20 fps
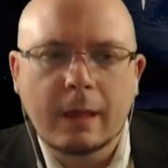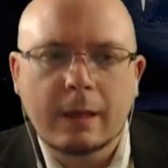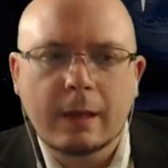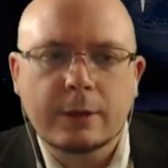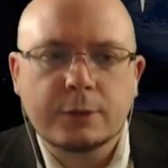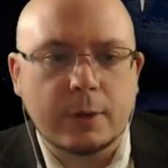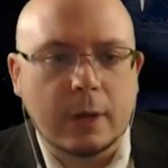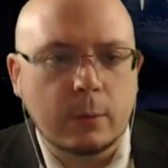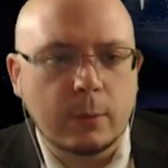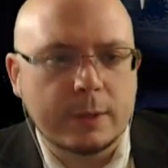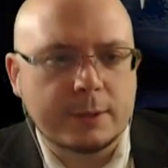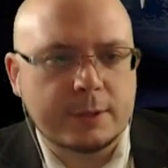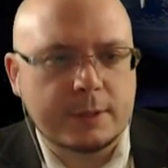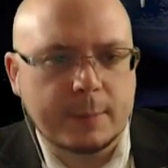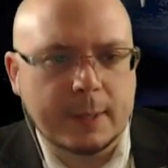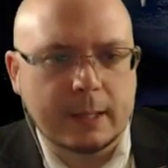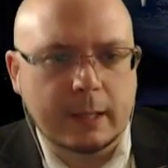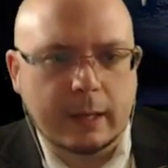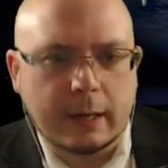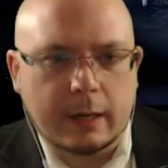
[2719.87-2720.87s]
So I went to
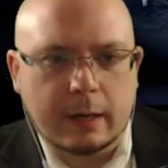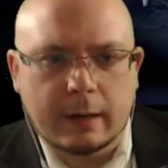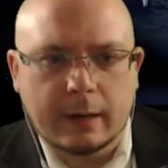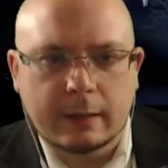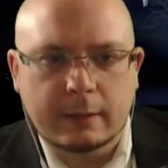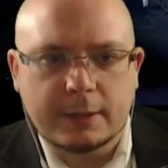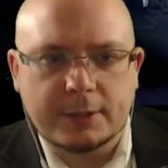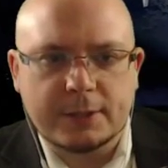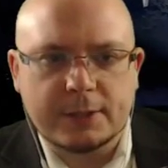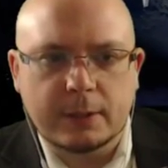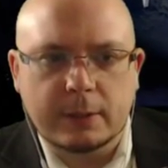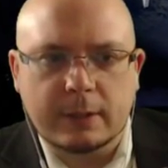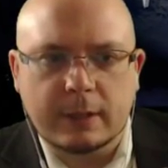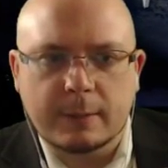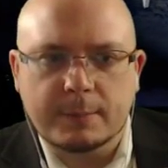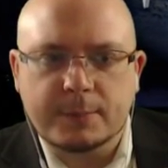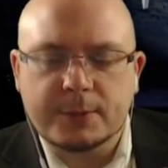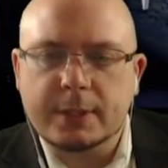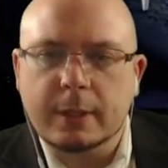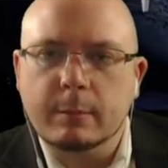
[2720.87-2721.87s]
be like, all right, let's look
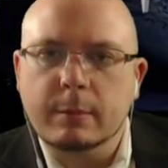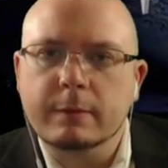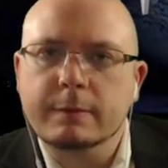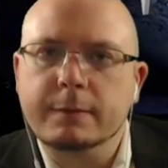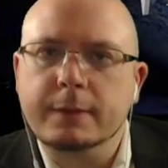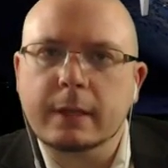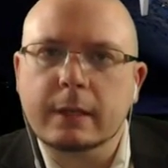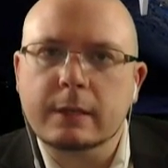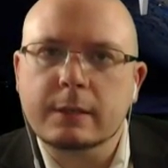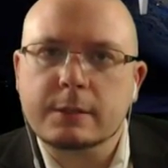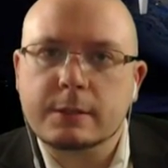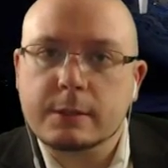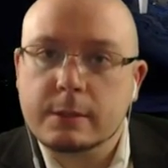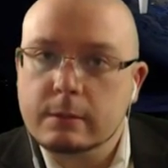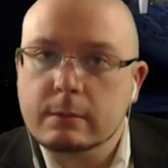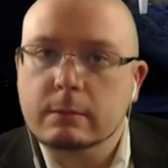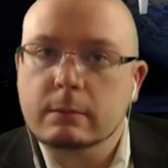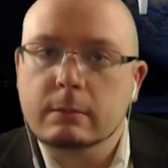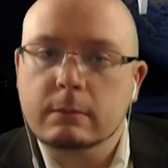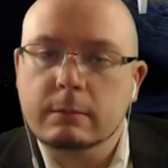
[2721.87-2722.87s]
up some of these
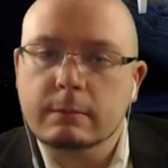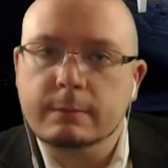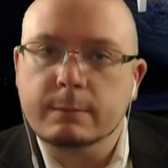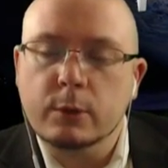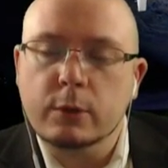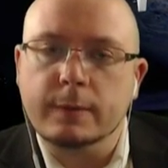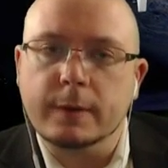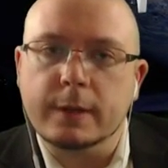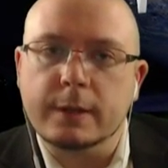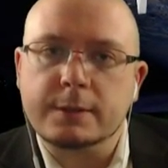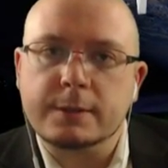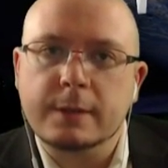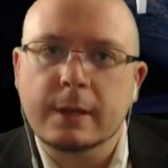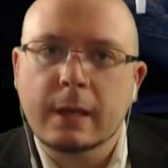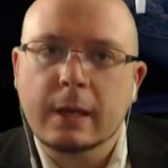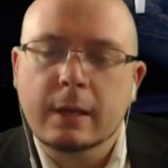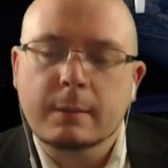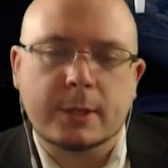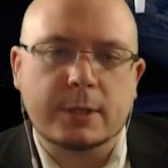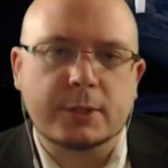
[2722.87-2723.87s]
movies,
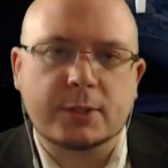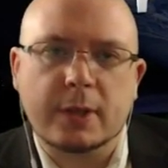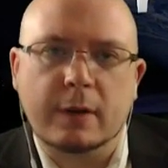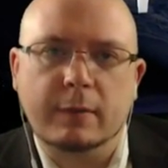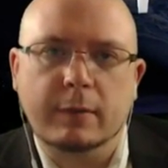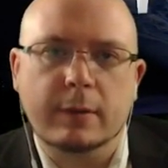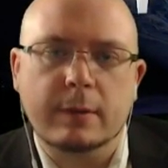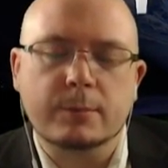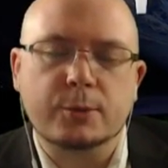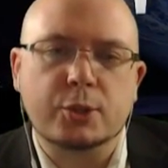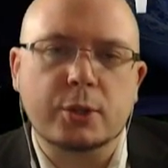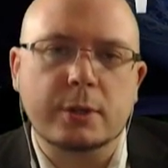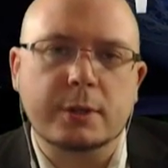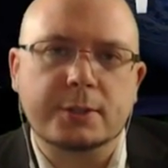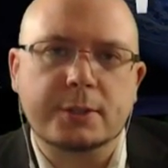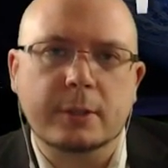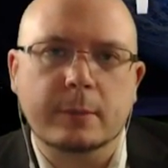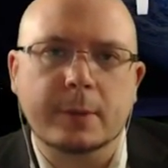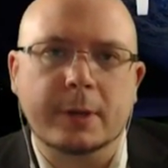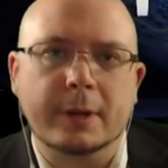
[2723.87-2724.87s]
because several of them should have
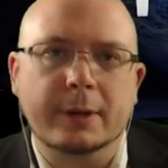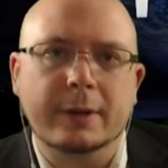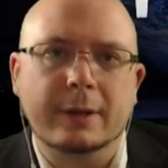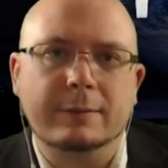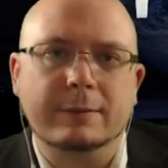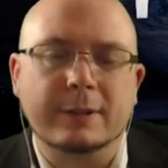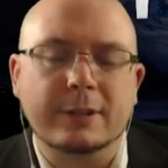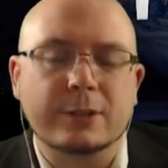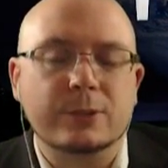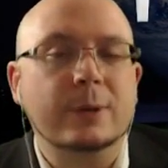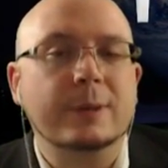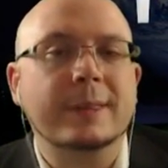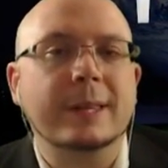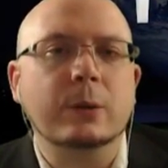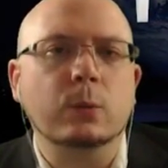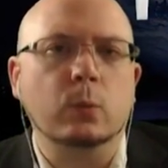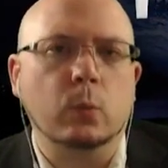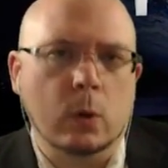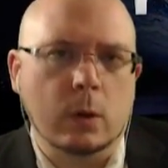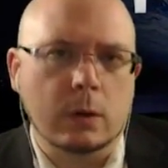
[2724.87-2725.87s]
still been on Netflix. Well, they
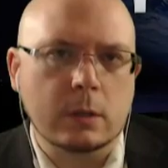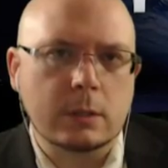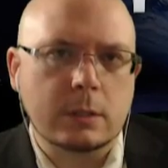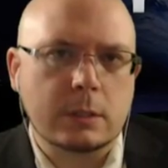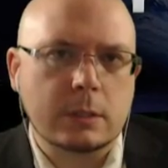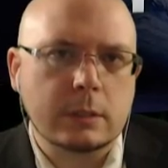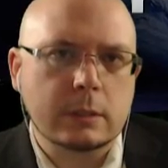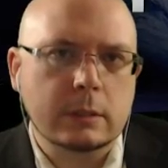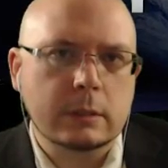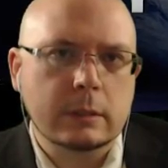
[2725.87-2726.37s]
weren't.